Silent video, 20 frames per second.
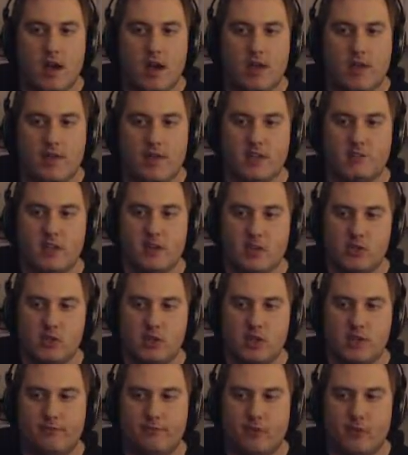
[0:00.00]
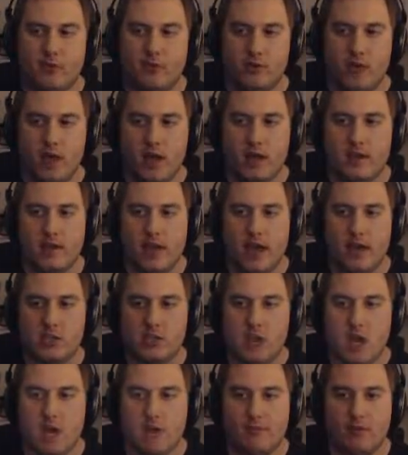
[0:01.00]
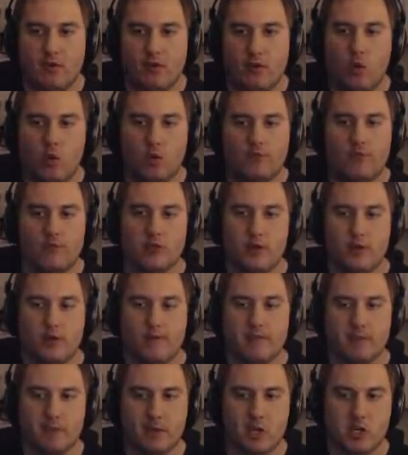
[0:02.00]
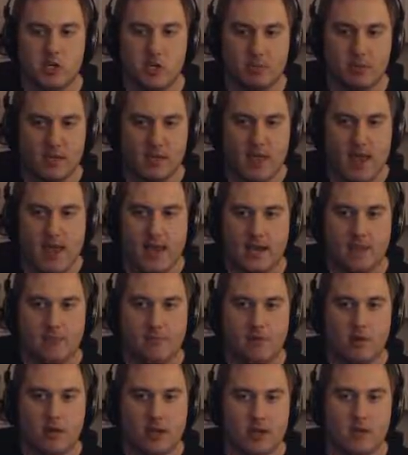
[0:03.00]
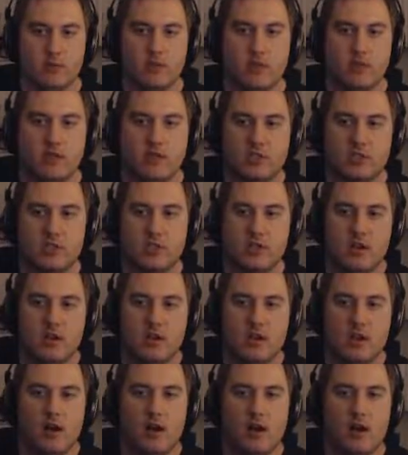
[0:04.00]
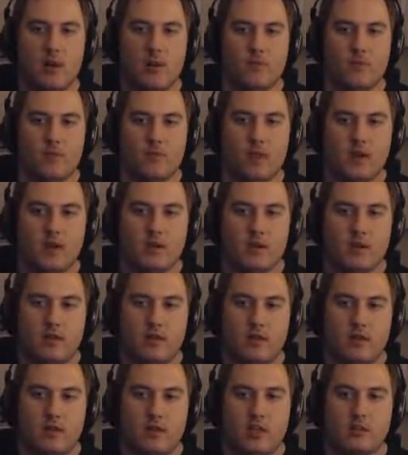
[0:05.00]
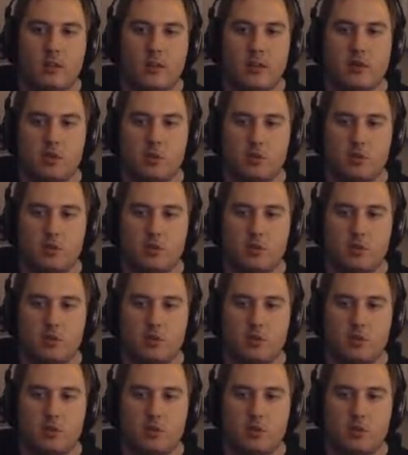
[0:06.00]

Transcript: And then especially if you're not as confident, or if you don't have space jump and can't get up there anyways, it's probably just